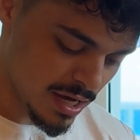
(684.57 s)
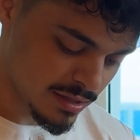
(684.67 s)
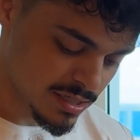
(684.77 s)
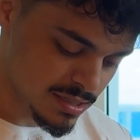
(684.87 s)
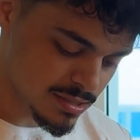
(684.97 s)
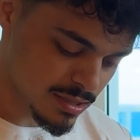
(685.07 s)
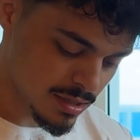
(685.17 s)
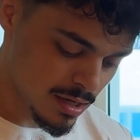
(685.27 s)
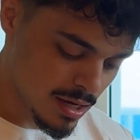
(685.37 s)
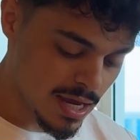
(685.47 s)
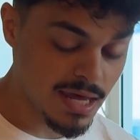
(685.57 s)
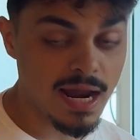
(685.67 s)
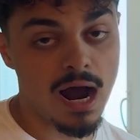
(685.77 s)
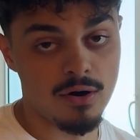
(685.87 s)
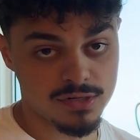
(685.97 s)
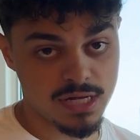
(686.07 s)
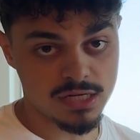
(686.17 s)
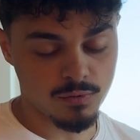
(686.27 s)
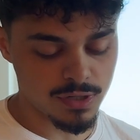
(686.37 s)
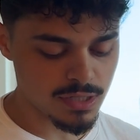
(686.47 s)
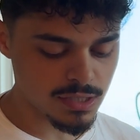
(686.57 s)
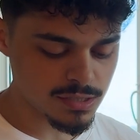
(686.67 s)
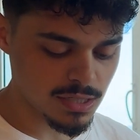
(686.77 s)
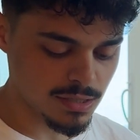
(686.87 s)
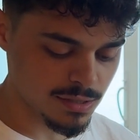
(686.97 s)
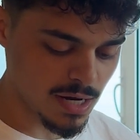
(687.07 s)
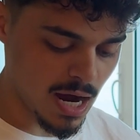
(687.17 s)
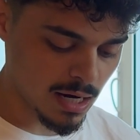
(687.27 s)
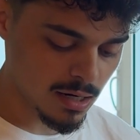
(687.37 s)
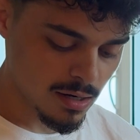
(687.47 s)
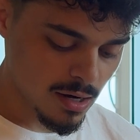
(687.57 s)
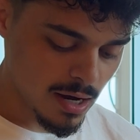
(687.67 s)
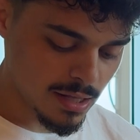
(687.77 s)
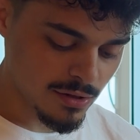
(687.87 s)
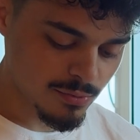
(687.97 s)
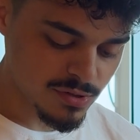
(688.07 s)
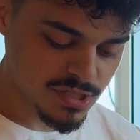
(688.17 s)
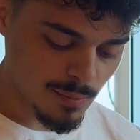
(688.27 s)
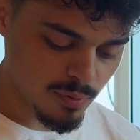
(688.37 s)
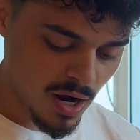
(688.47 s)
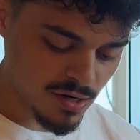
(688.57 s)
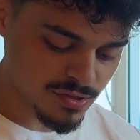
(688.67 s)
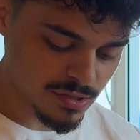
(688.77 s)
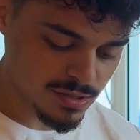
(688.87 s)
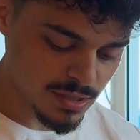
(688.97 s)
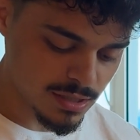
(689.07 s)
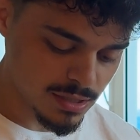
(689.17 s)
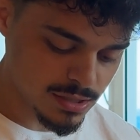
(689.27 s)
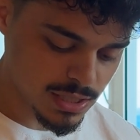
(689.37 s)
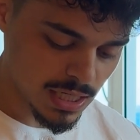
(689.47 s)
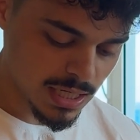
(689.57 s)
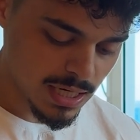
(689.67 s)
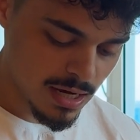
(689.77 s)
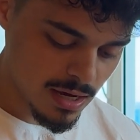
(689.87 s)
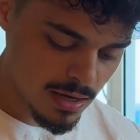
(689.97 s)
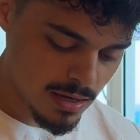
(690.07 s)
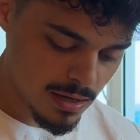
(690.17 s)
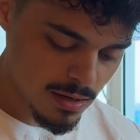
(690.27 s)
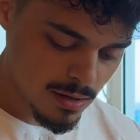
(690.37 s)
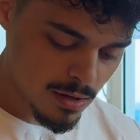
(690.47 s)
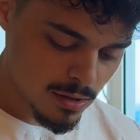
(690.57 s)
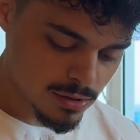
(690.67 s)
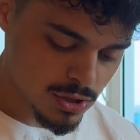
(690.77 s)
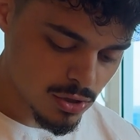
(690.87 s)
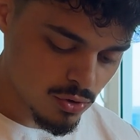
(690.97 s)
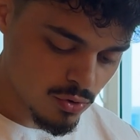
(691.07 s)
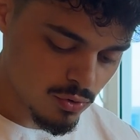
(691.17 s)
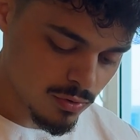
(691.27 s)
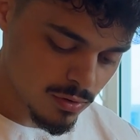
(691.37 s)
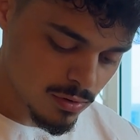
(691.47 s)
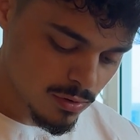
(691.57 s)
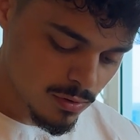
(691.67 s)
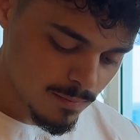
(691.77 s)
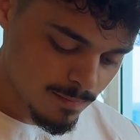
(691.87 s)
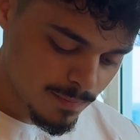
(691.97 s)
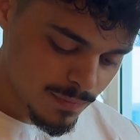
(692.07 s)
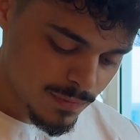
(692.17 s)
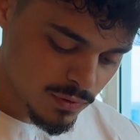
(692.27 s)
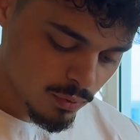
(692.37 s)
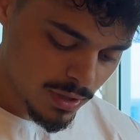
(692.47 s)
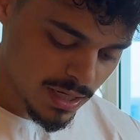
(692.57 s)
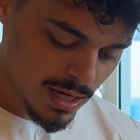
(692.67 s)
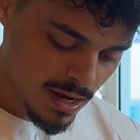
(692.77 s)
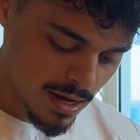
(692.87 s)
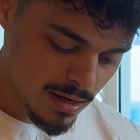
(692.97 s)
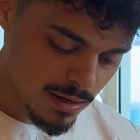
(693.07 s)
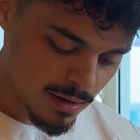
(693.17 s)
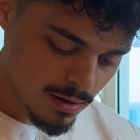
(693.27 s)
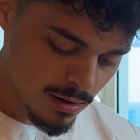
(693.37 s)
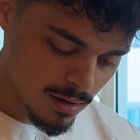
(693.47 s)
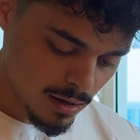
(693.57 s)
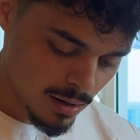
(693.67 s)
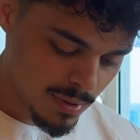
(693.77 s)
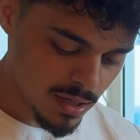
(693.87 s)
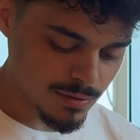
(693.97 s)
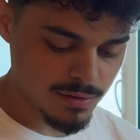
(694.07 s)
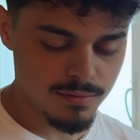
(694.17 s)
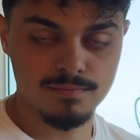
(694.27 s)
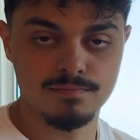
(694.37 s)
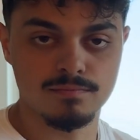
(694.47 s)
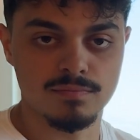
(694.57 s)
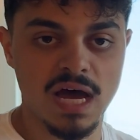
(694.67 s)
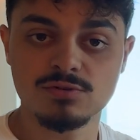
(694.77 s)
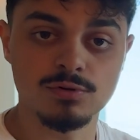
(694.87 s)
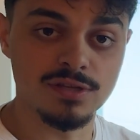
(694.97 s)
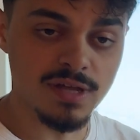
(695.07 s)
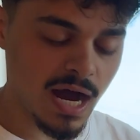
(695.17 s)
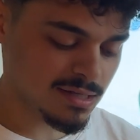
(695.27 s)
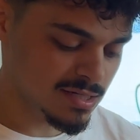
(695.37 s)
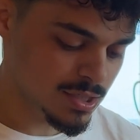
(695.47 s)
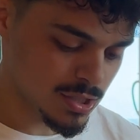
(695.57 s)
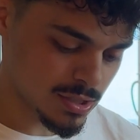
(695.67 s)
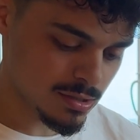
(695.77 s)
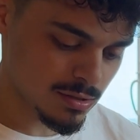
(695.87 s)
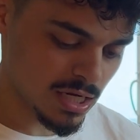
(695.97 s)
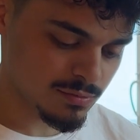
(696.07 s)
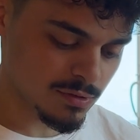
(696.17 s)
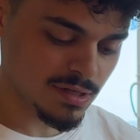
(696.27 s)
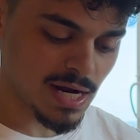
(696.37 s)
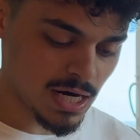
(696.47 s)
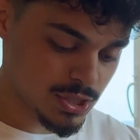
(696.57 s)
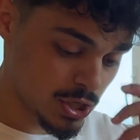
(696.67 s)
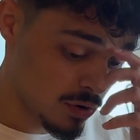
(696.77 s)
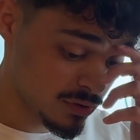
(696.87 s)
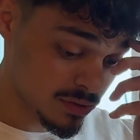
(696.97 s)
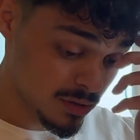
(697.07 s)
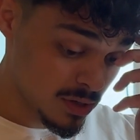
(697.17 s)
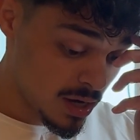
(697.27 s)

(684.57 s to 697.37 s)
At least in ours, that's what it is in the doc. And the 3-step process is to get to 20K a month. That's what the doc teaches. That's what the doc shows.